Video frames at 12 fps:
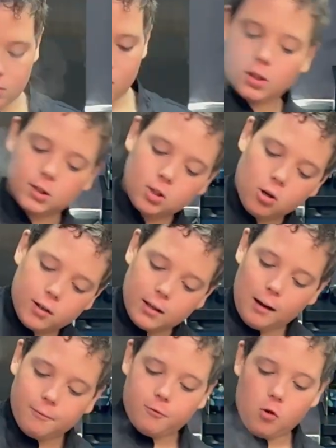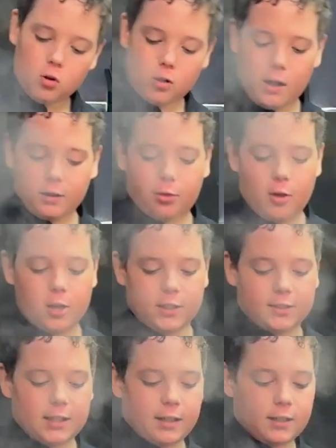Just cook it up for like 30
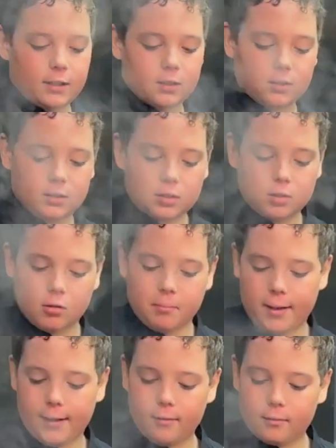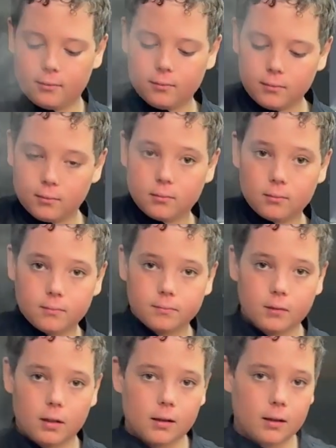seconds to a minute.
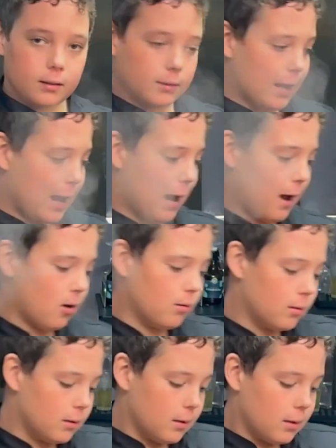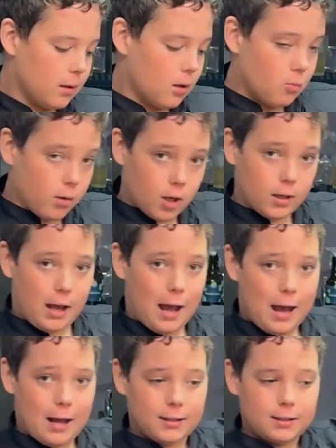Now we're going to
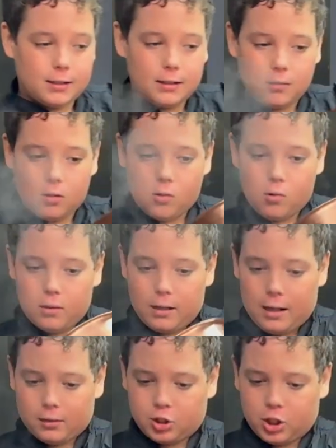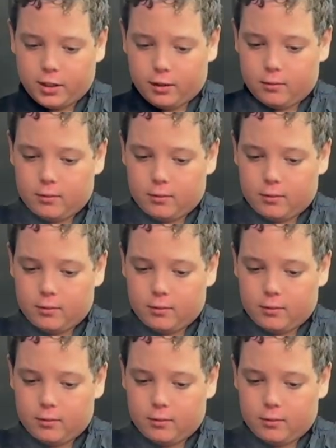add our chicken.